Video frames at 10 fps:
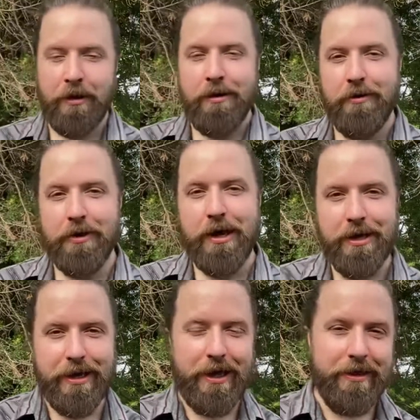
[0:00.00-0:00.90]

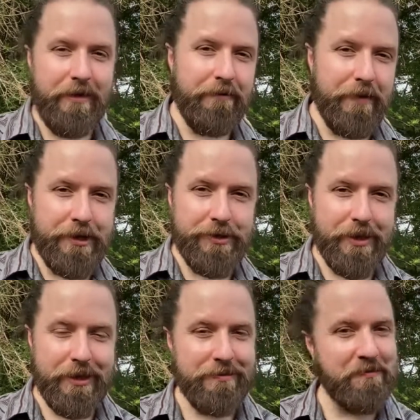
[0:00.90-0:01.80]
Okay, and then
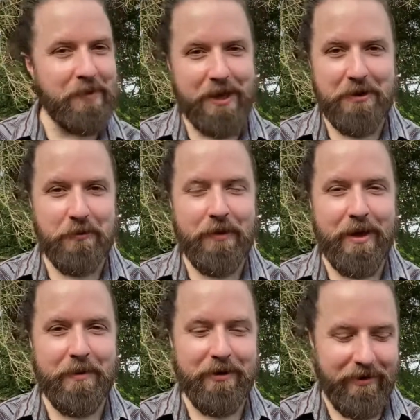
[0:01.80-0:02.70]
eventually, in no
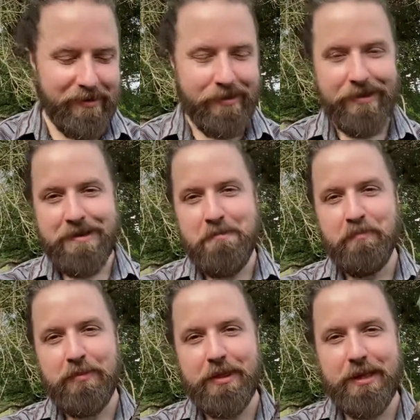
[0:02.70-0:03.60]
time at all,
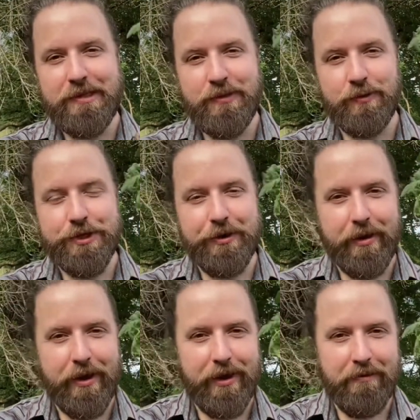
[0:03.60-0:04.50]
this is what you're
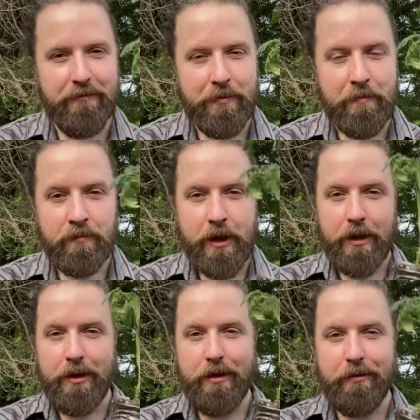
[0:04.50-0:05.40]
gonna have.
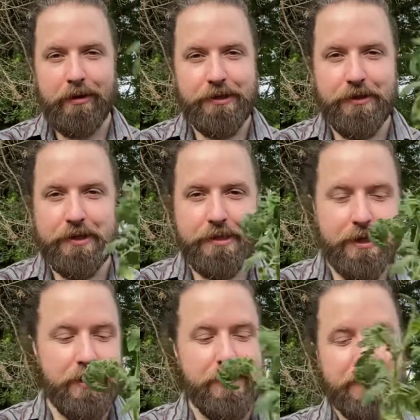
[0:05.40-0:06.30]
Now, as you can
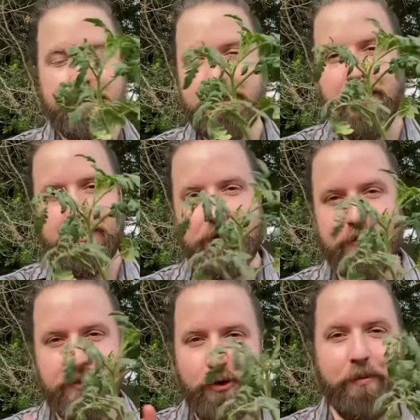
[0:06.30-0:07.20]
see, this has gotten
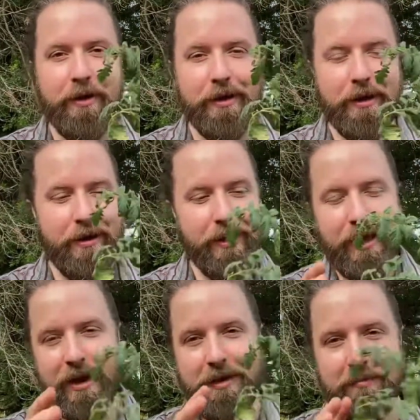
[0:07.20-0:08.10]
too big. I
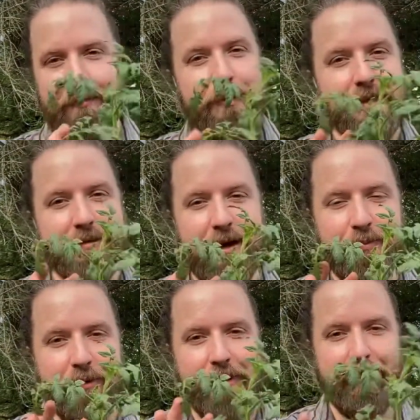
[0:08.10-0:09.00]
can't put the
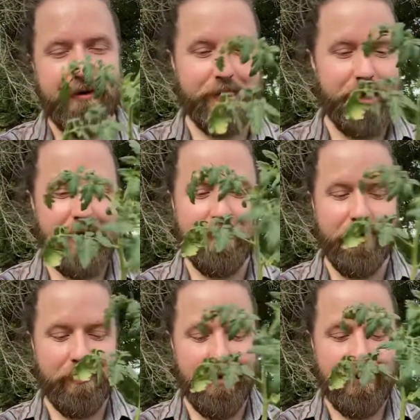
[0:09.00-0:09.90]
top one here any
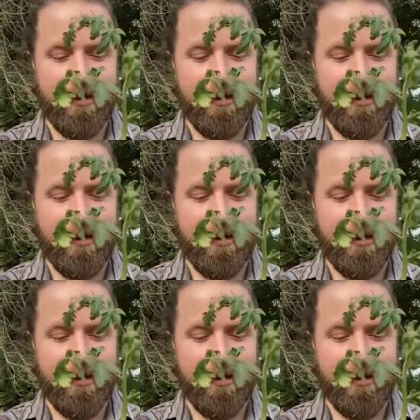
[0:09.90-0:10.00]
longer.